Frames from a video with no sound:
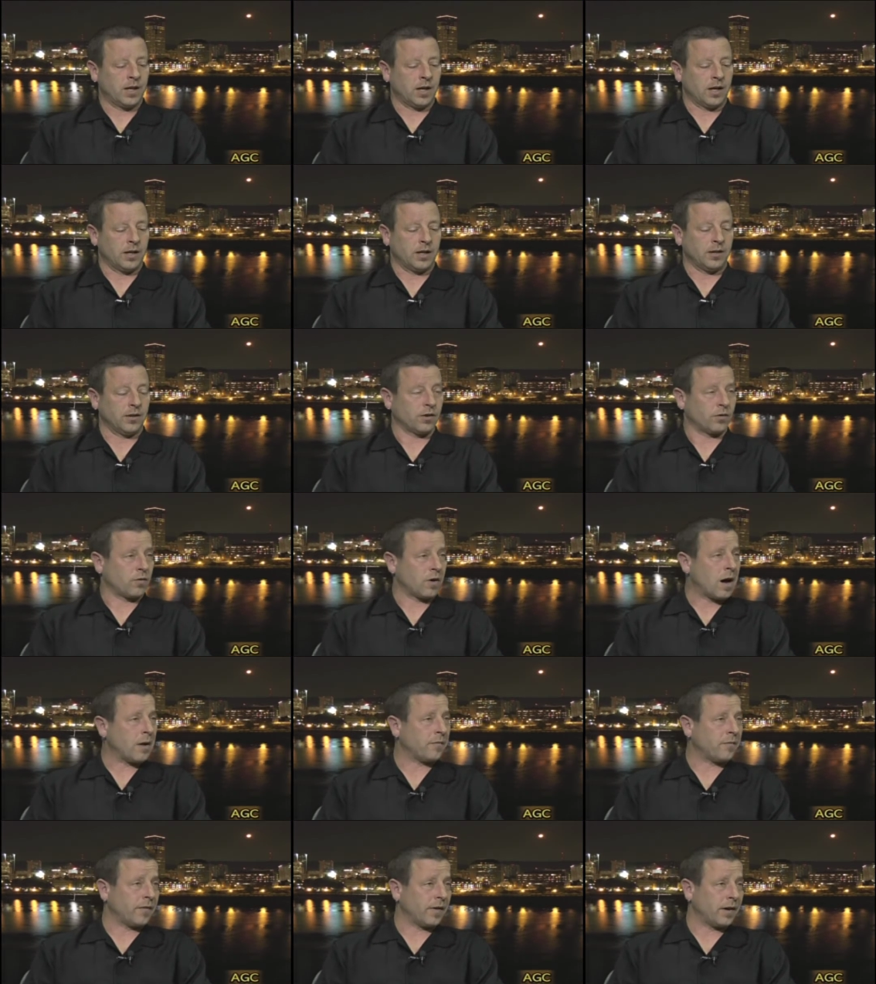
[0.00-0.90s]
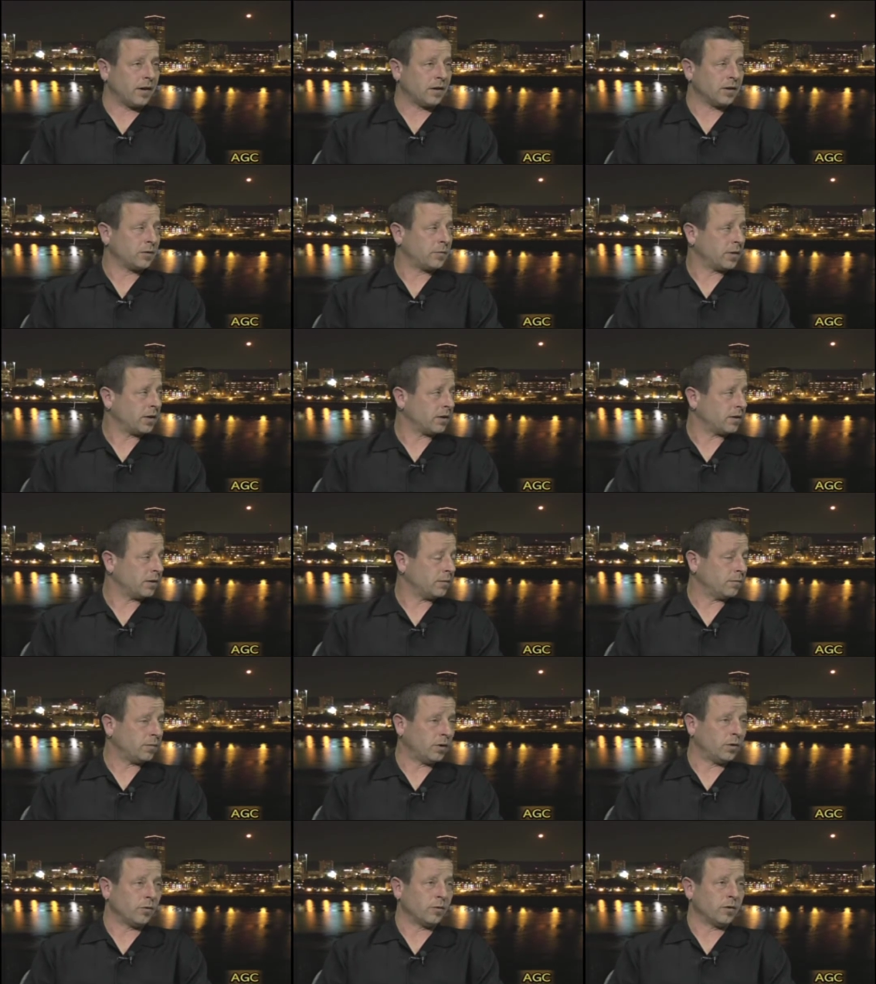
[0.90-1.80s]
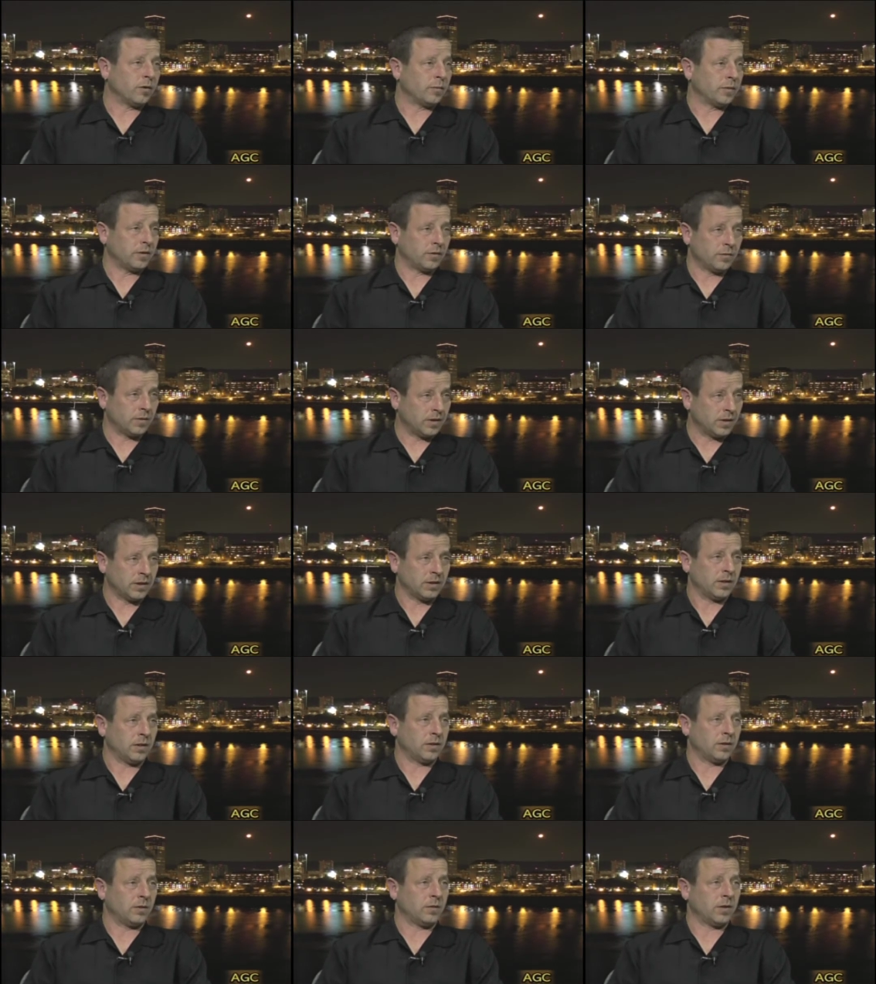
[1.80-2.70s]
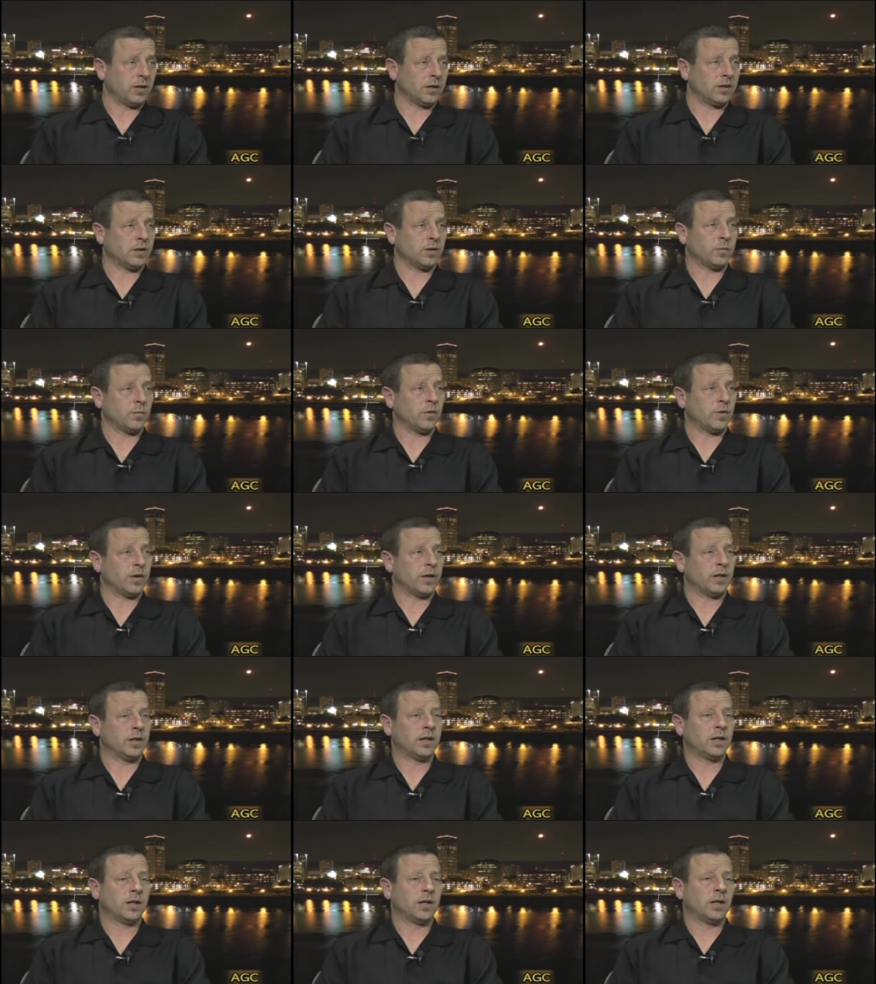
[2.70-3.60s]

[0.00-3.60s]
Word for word: And then the crop fails because the bollworm is resistant to it at this point